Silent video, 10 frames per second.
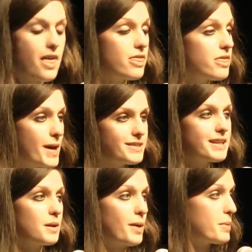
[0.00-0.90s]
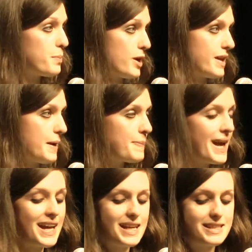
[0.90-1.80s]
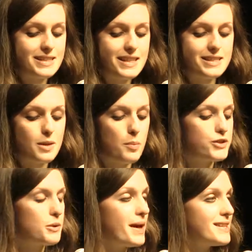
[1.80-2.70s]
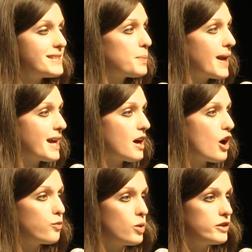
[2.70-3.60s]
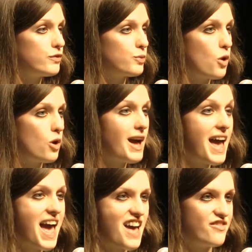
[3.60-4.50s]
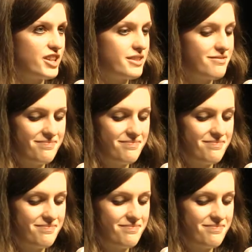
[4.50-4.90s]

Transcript: The best thing about my brother is that he is the most amazing player of World of War ever.